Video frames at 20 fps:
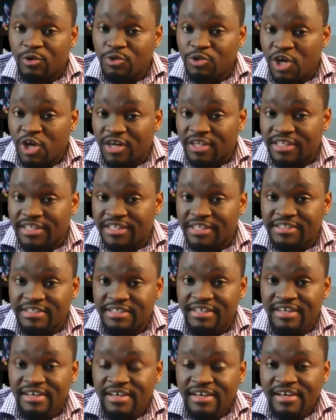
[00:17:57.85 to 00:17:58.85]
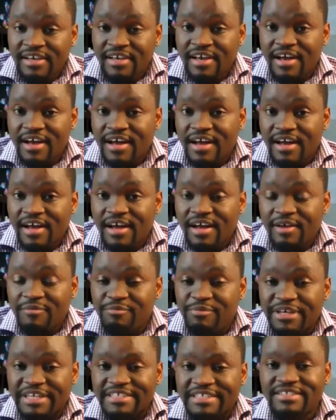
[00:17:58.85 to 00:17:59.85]
chocolate uh,
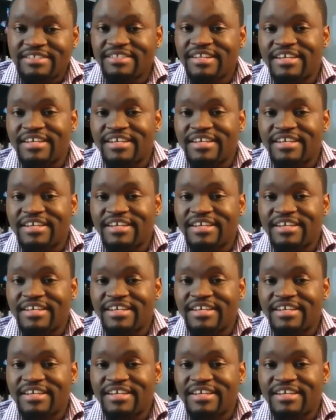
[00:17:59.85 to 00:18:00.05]
bit,